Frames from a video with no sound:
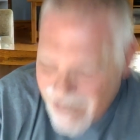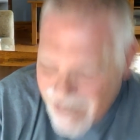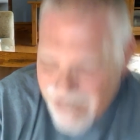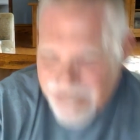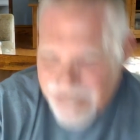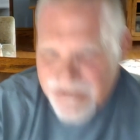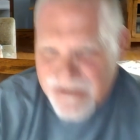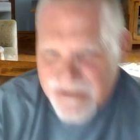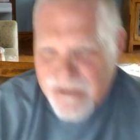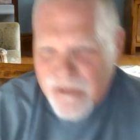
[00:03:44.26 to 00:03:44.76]

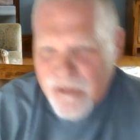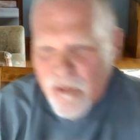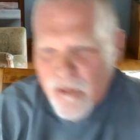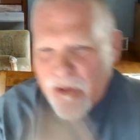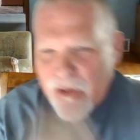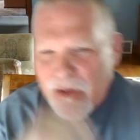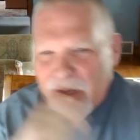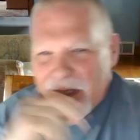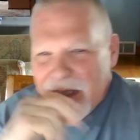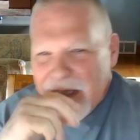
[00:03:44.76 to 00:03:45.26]

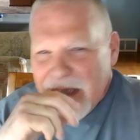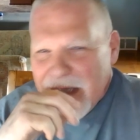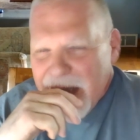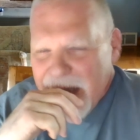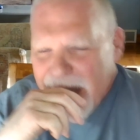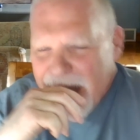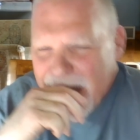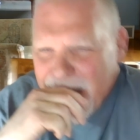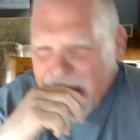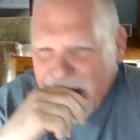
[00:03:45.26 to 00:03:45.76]
school,
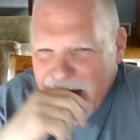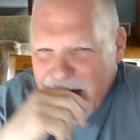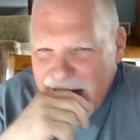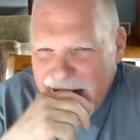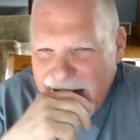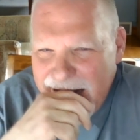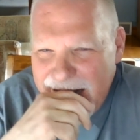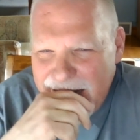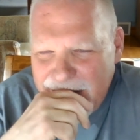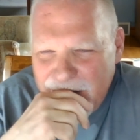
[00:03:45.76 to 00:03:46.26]

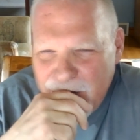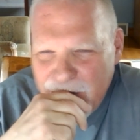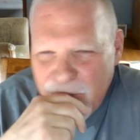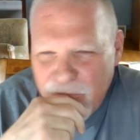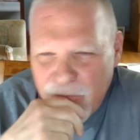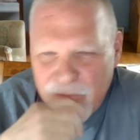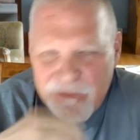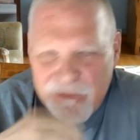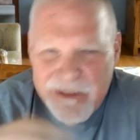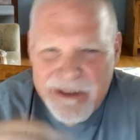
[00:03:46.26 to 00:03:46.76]
I
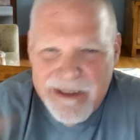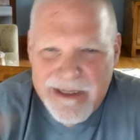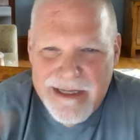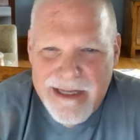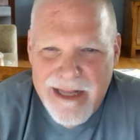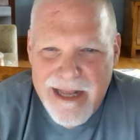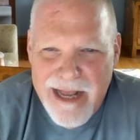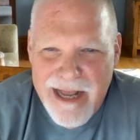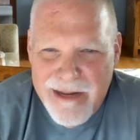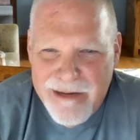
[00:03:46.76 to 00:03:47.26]

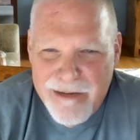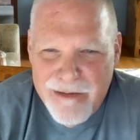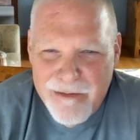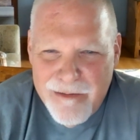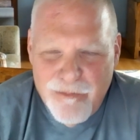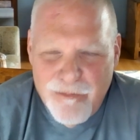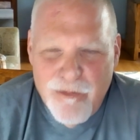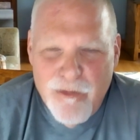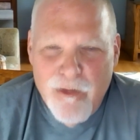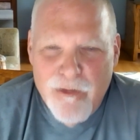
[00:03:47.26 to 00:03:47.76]

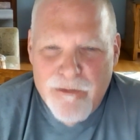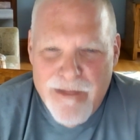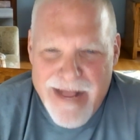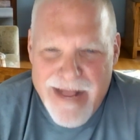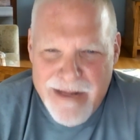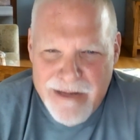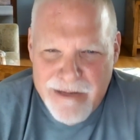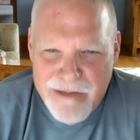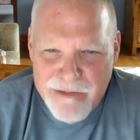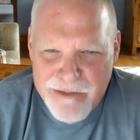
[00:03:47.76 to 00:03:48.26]
thought of
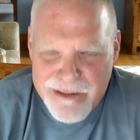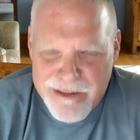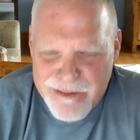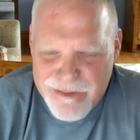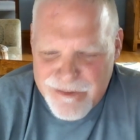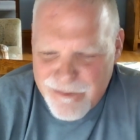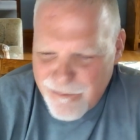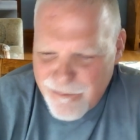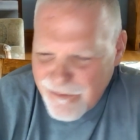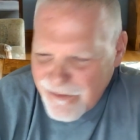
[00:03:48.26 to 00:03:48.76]

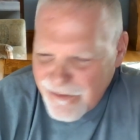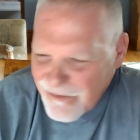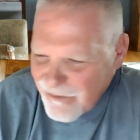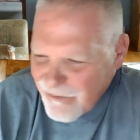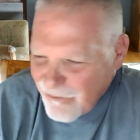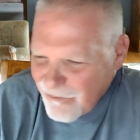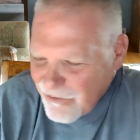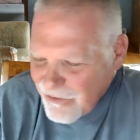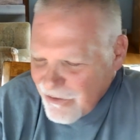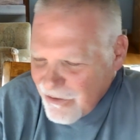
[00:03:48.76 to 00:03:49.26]
anarchism as a
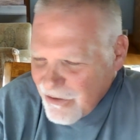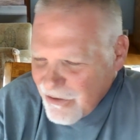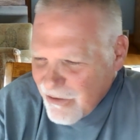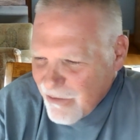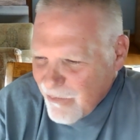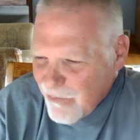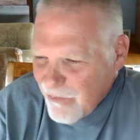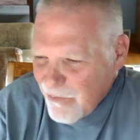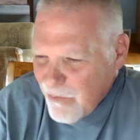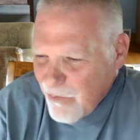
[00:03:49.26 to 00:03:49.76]

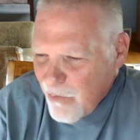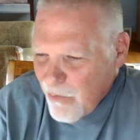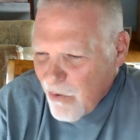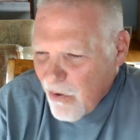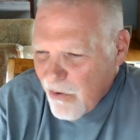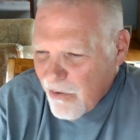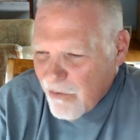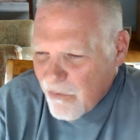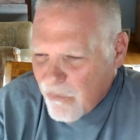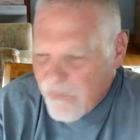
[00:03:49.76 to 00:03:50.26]
legitimate
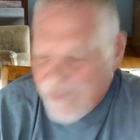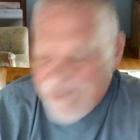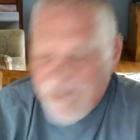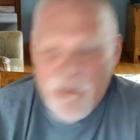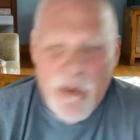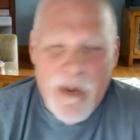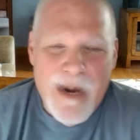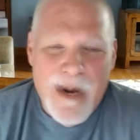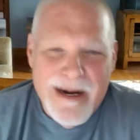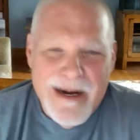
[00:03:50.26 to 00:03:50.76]
part. I was
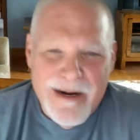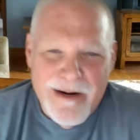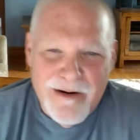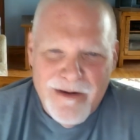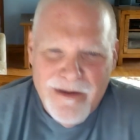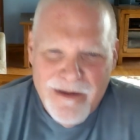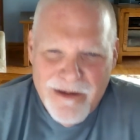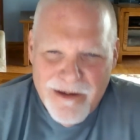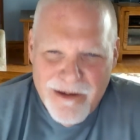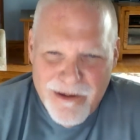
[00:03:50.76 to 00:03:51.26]
aware
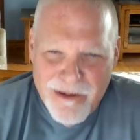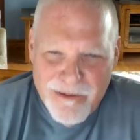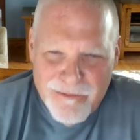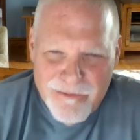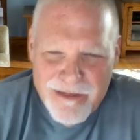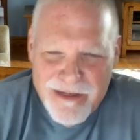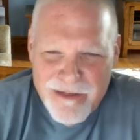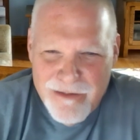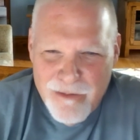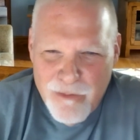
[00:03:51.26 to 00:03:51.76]
of
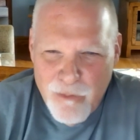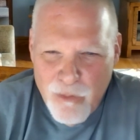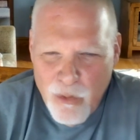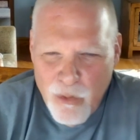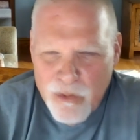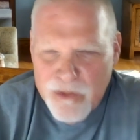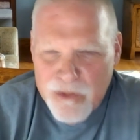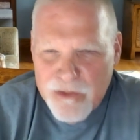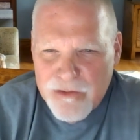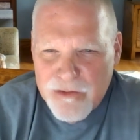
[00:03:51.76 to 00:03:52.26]
the
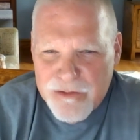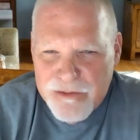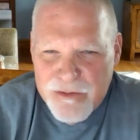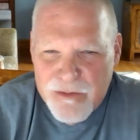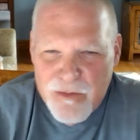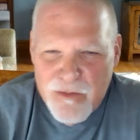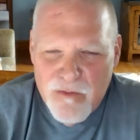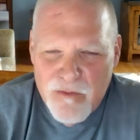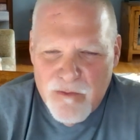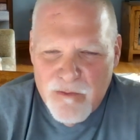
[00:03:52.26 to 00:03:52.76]
workers'
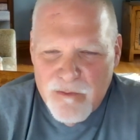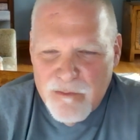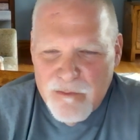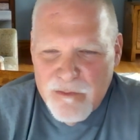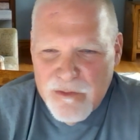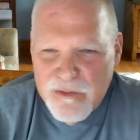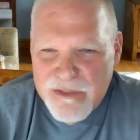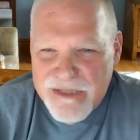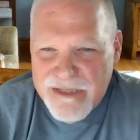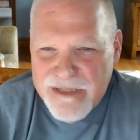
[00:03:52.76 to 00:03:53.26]
movement,
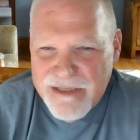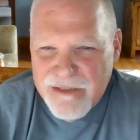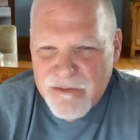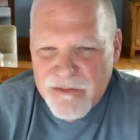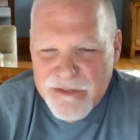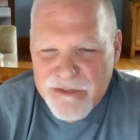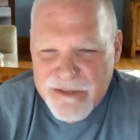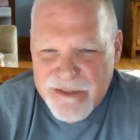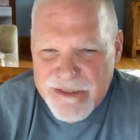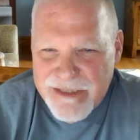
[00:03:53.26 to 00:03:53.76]
was
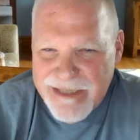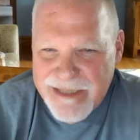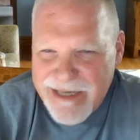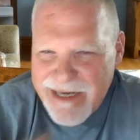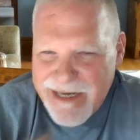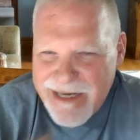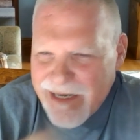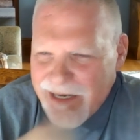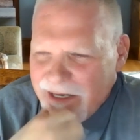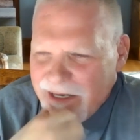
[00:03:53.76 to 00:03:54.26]
interested
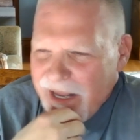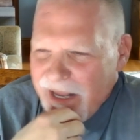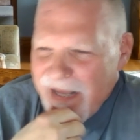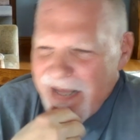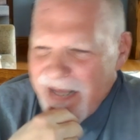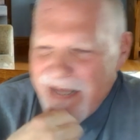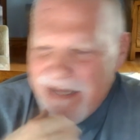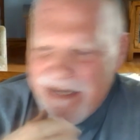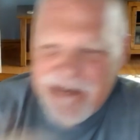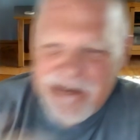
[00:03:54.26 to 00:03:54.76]
in it.
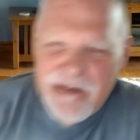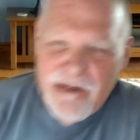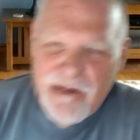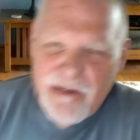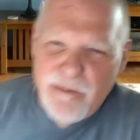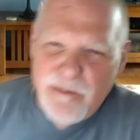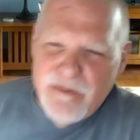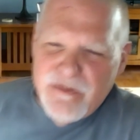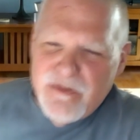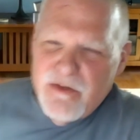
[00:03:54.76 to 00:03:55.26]
I didn't
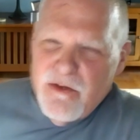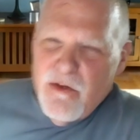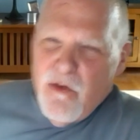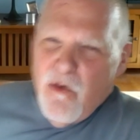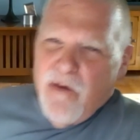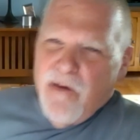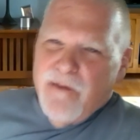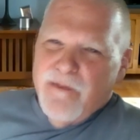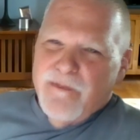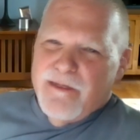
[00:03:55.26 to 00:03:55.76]

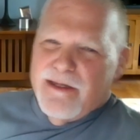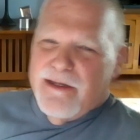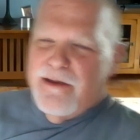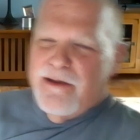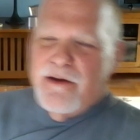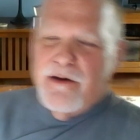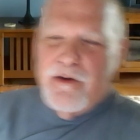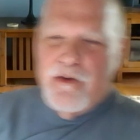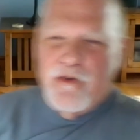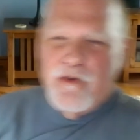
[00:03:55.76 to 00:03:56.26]
absorb, to
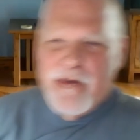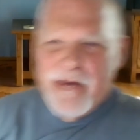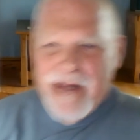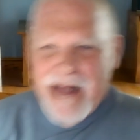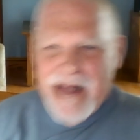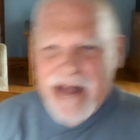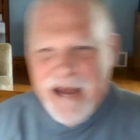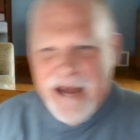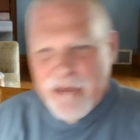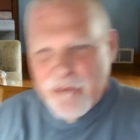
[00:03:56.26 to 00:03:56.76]
the degree
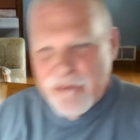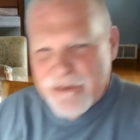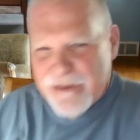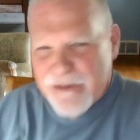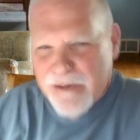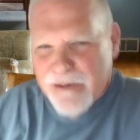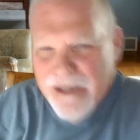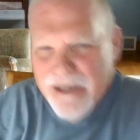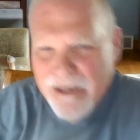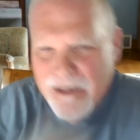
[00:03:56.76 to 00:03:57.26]
I was
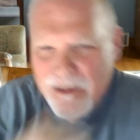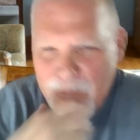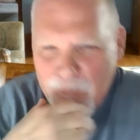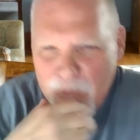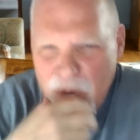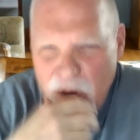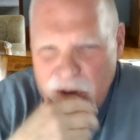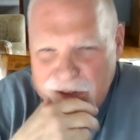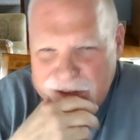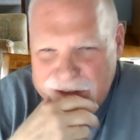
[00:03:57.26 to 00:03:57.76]
a
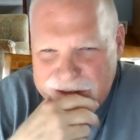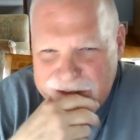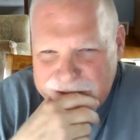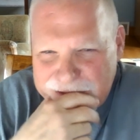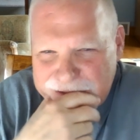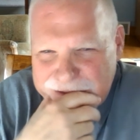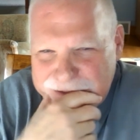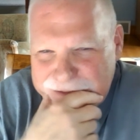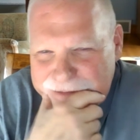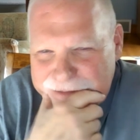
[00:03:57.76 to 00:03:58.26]

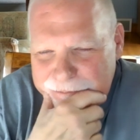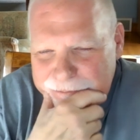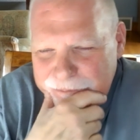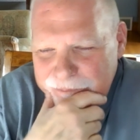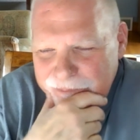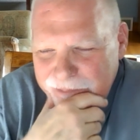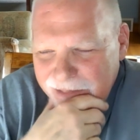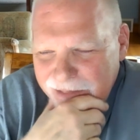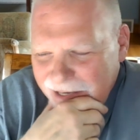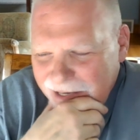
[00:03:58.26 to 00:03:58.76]
Marxist,
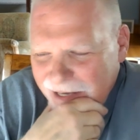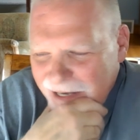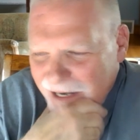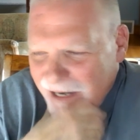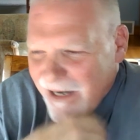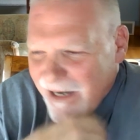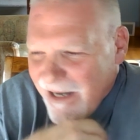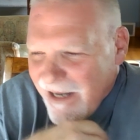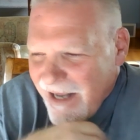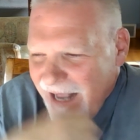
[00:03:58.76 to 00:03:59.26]

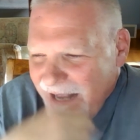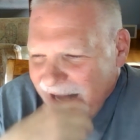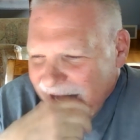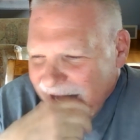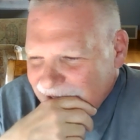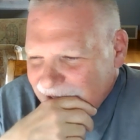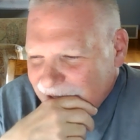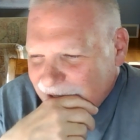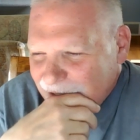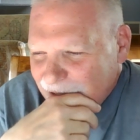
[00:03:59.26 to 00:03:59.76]
I didn't